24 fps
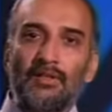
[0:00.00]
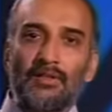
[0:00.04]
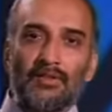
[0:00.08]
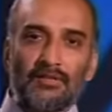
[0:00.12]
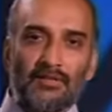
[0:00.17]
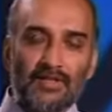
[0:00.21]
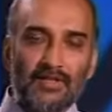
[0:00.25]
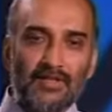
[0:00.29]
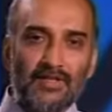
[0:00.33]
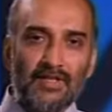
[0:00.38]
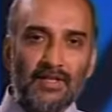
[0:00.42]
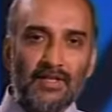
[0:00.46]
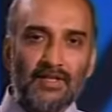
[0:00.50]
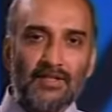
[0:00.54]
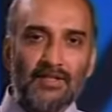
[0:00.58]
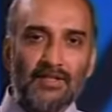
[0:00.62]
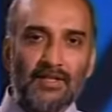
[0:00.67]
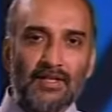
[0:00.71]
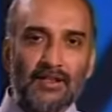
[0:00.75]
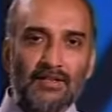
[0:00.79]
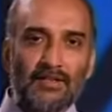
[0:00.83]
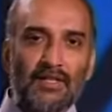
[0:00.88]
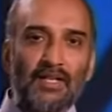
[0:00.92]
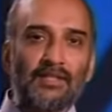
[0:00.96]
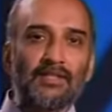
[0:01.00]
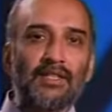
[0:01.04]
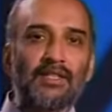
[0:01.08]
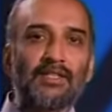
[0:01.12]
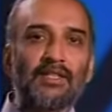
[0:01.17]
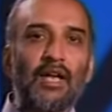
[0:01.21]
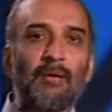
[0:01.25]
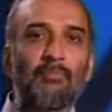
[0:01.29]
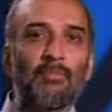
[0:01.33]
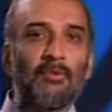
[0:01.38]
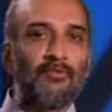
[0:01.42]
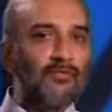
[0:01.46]
this year's
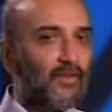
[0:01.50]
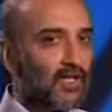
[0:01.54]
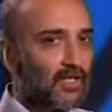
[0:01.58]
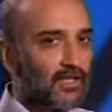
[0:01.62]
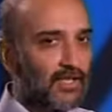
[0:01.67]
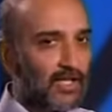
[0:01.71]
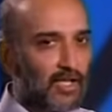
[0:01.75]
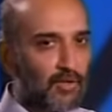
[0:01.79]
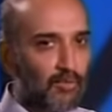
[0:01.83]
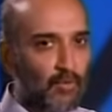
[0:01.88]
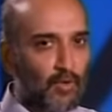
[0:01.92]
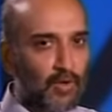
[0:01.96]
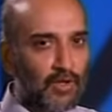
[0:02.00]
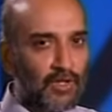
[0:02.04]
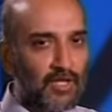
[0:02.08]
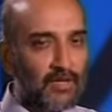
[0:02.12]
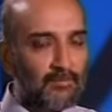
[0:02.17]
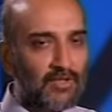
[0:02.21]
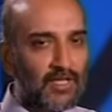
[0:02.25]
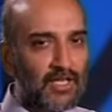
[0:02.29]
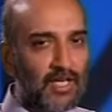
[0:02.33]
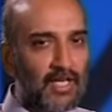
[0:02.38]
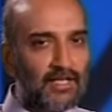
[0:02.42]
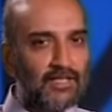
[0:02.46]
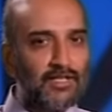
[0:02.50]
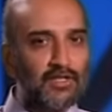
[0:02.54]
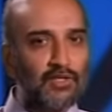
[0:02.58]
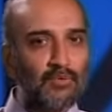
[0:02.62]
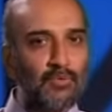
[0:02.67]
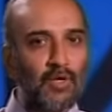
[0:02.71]
Dadasaab Phalke Award. I'm delighted to